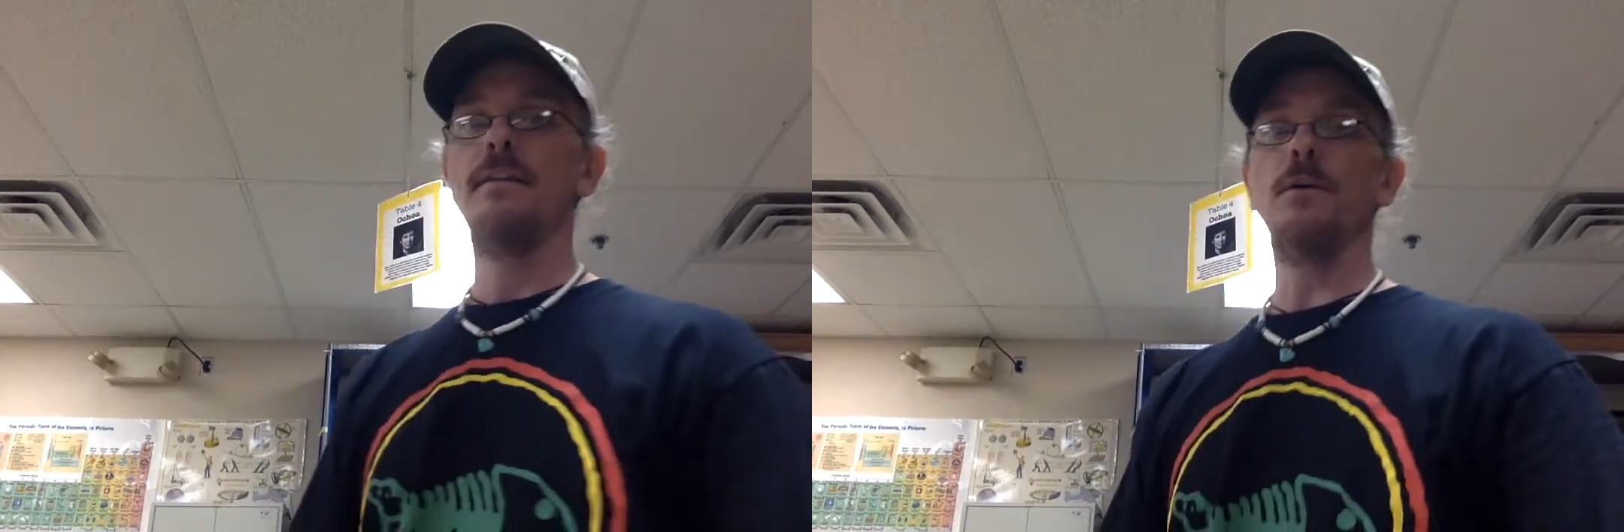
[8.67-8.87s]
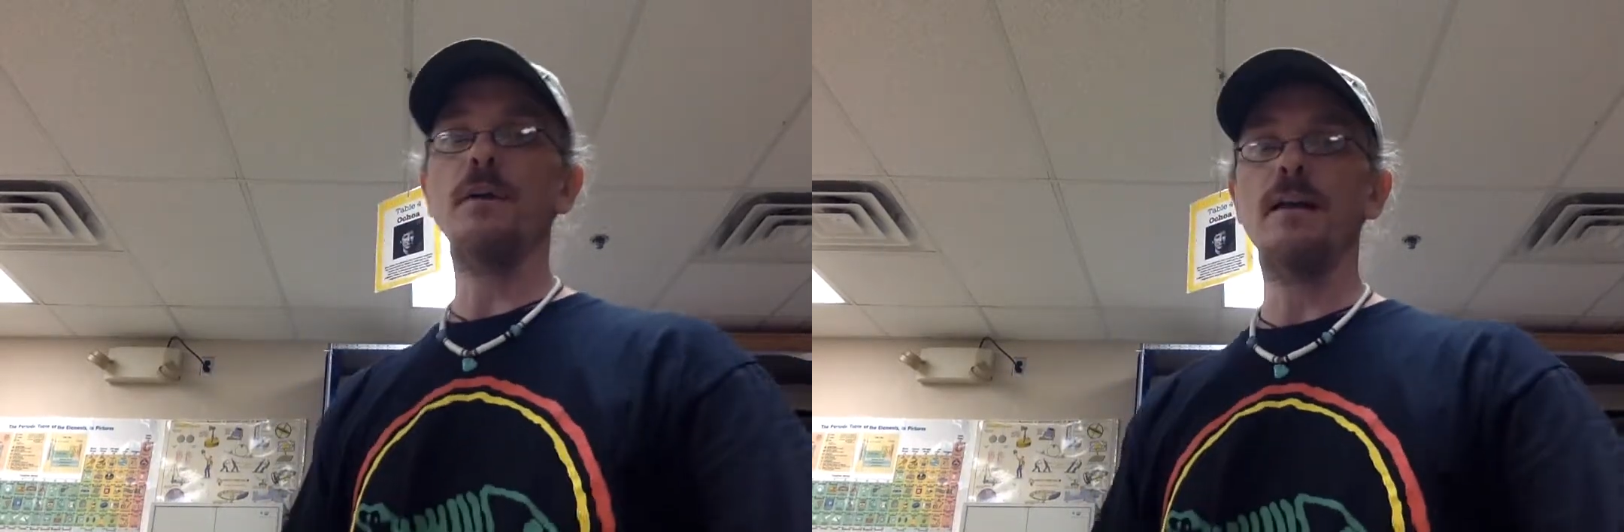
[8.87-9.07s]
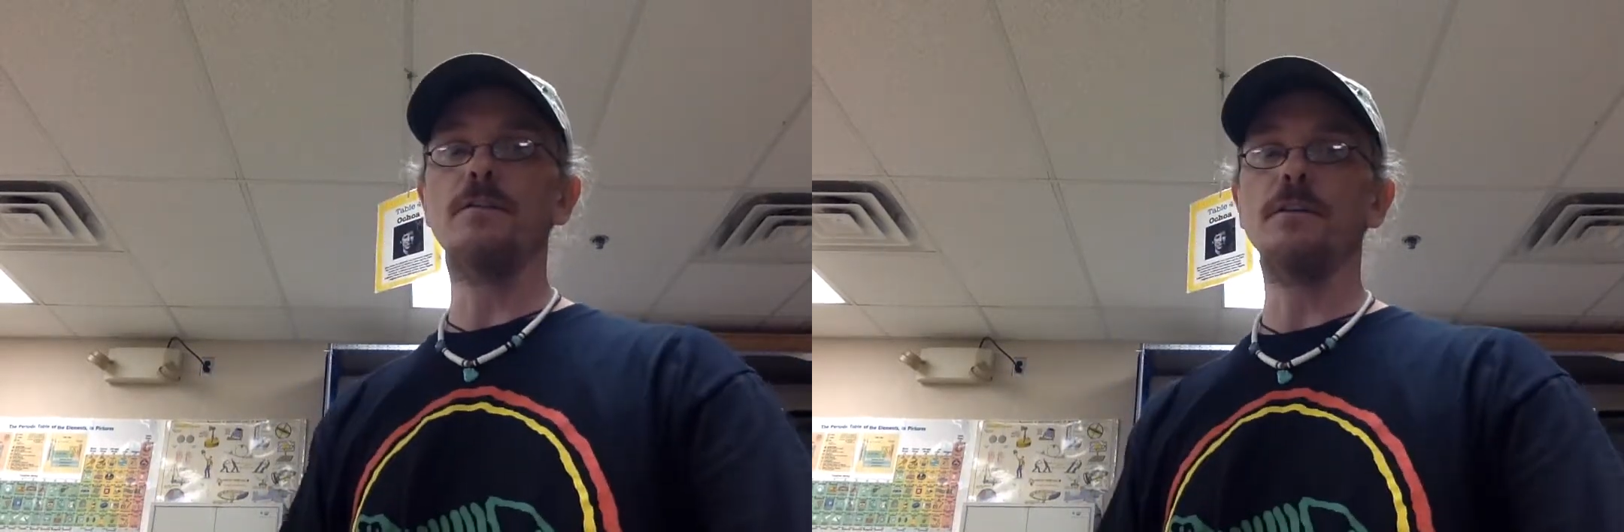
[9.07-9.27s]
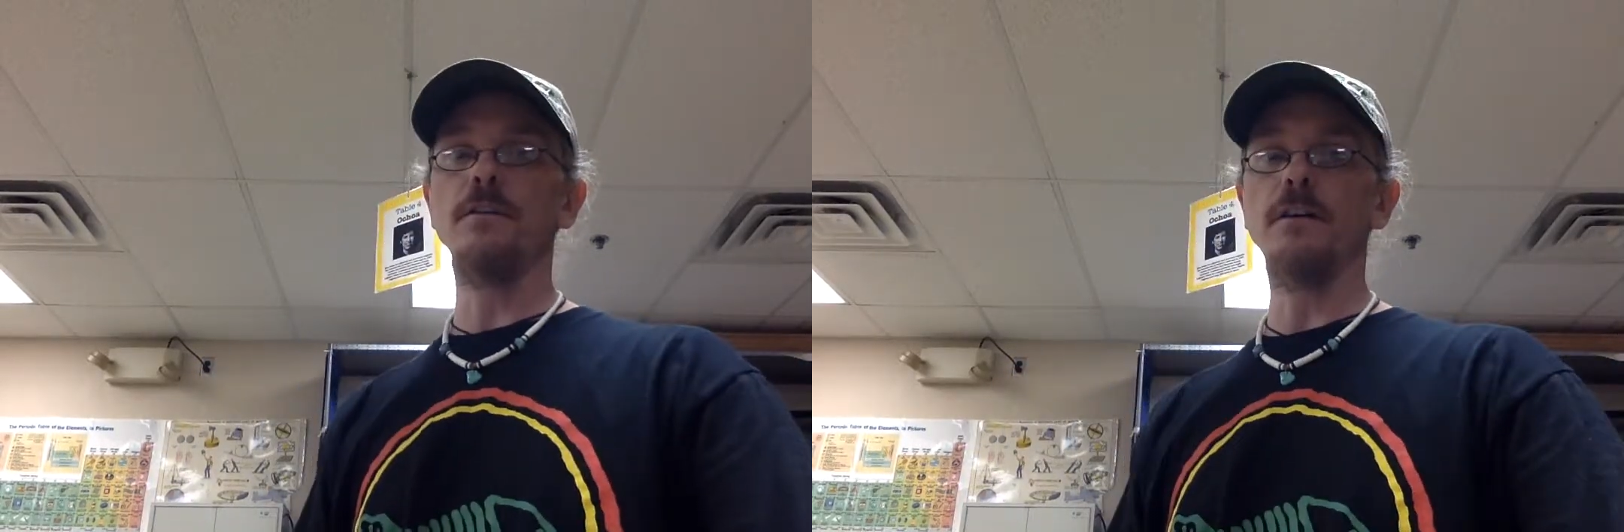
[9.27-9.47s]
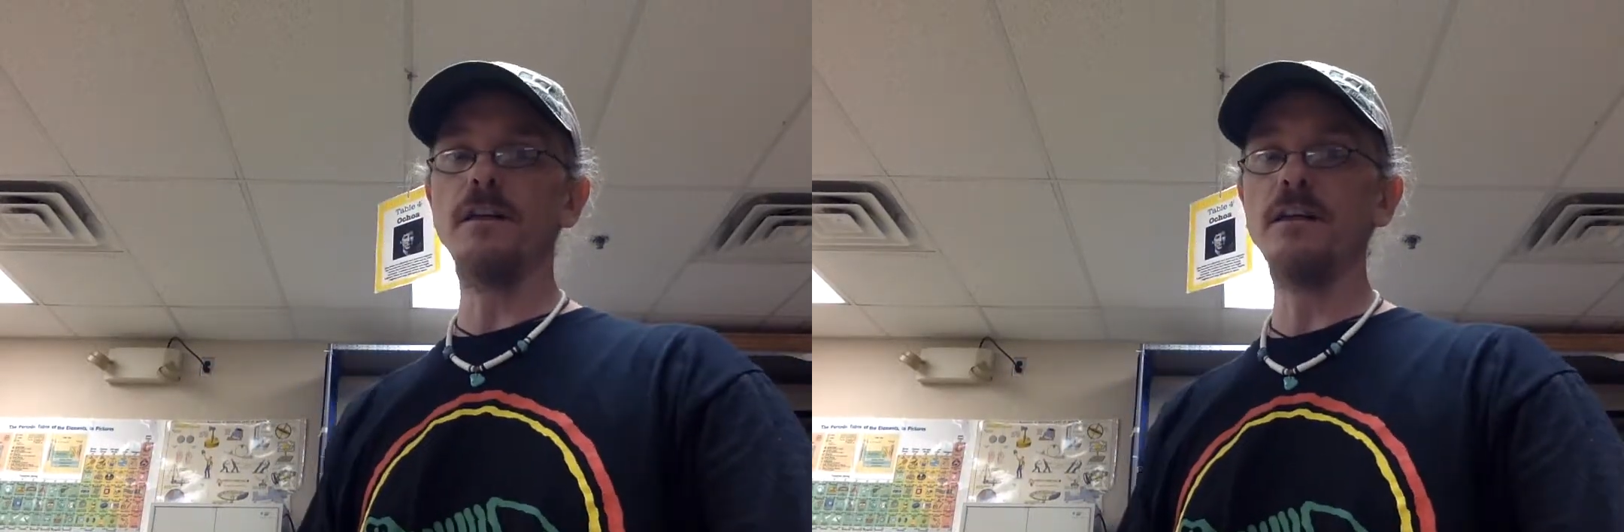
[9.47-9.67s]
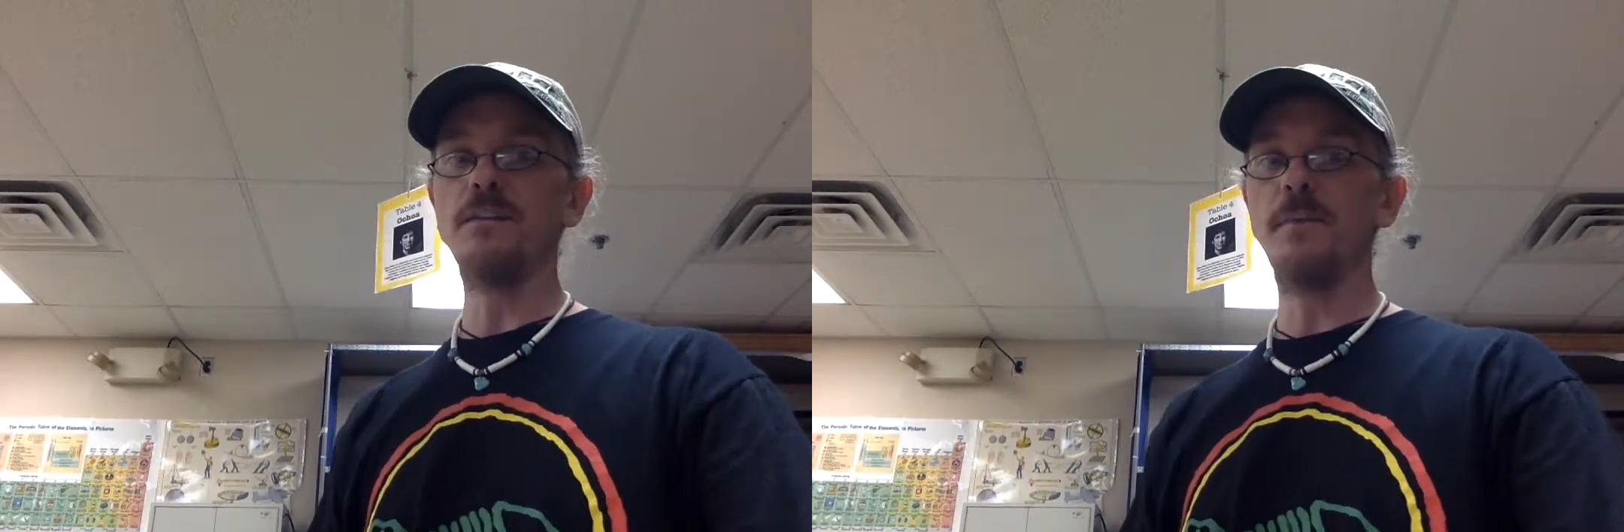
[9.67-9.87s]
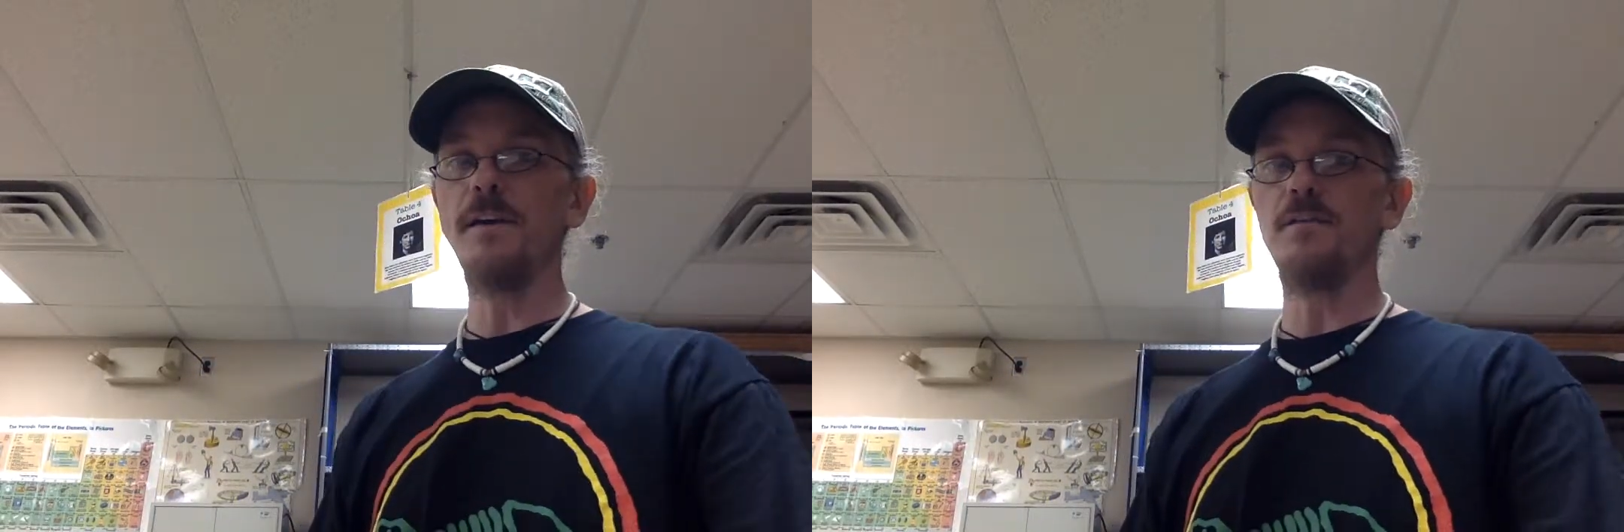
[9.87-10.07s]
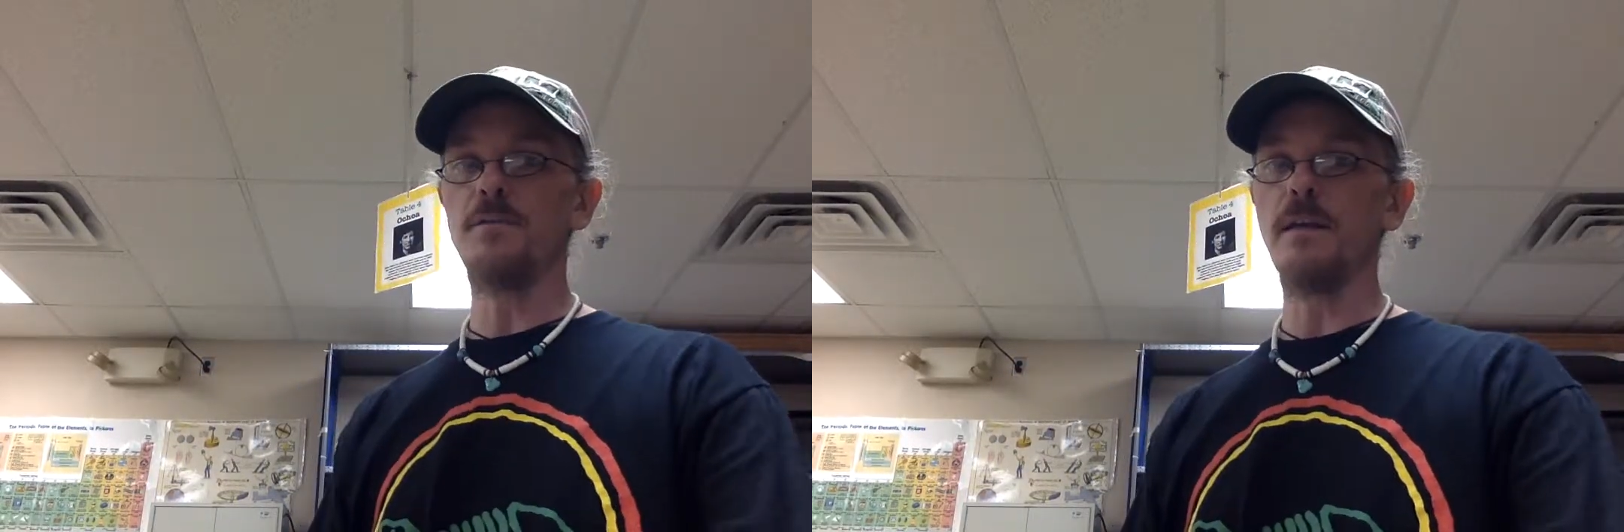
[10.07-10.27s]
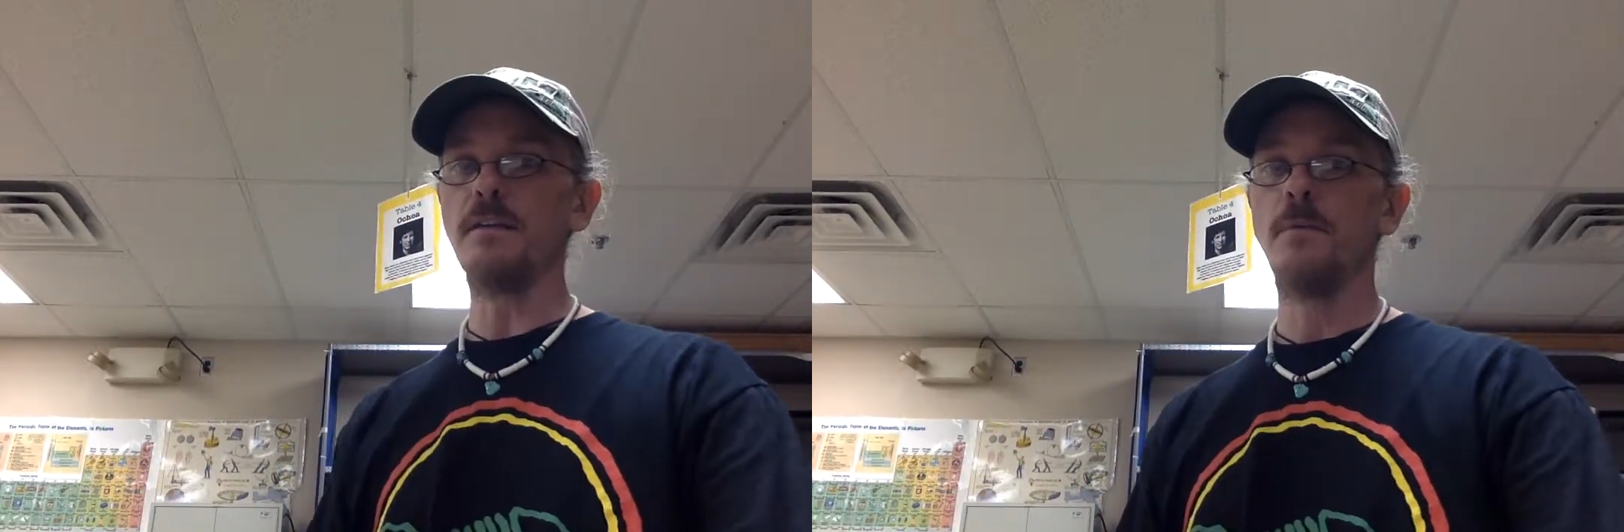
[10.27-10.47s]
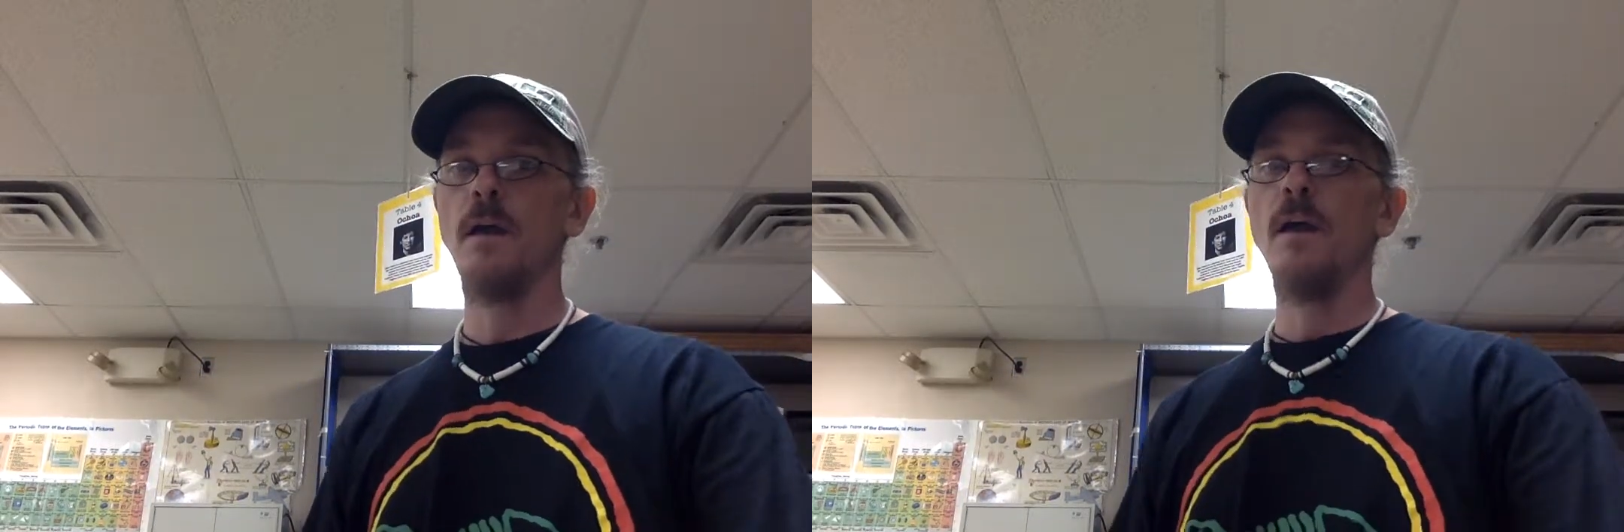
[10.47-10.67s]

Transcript: that we have here in the makerspace.